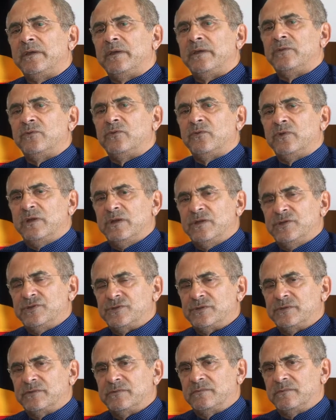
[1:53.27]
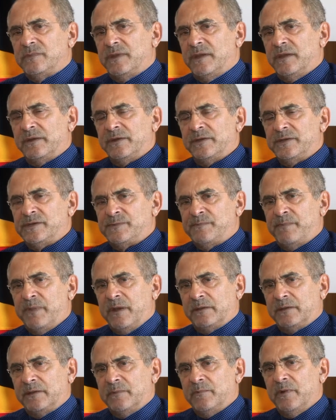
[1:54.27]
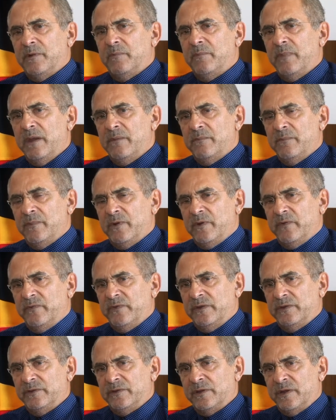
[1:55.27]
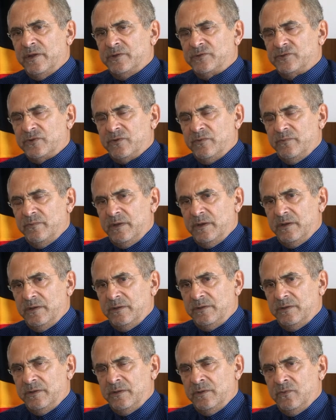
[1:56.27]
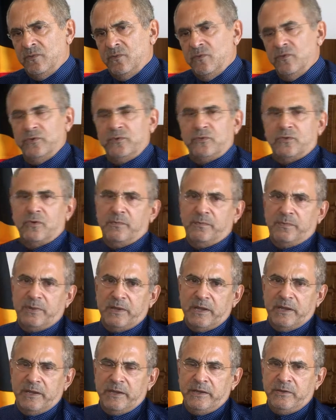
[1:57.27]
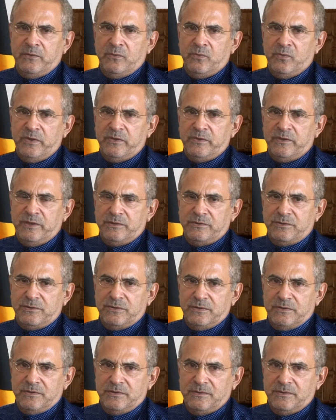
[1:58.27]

Indonesia, a respectable member of the international community, would comply with it